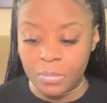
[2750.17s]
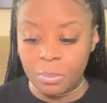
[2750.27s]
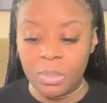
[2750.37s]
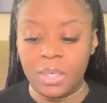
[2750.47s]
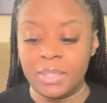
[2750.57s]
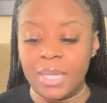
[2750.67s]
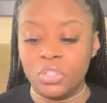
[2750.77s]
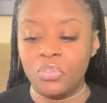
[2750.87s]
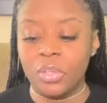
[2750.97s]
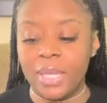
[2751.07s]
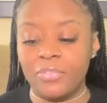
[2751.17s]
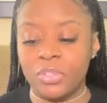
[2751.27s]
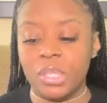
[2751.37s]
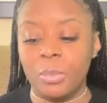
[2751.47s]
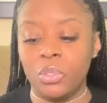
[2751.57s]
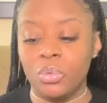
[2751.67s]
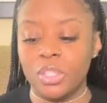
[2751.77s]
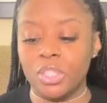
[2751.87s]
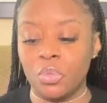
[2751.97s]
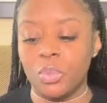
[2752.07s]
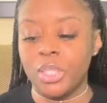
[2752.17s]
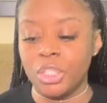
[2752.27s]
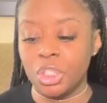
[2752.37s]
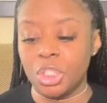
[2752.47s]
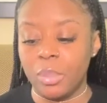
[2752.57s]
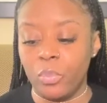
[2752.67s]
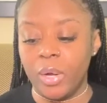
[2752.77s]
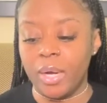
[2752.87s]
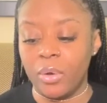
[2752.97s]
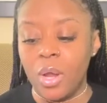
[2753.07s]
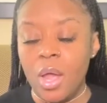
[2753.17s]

Because I do feel like for some of you, this is a relationship where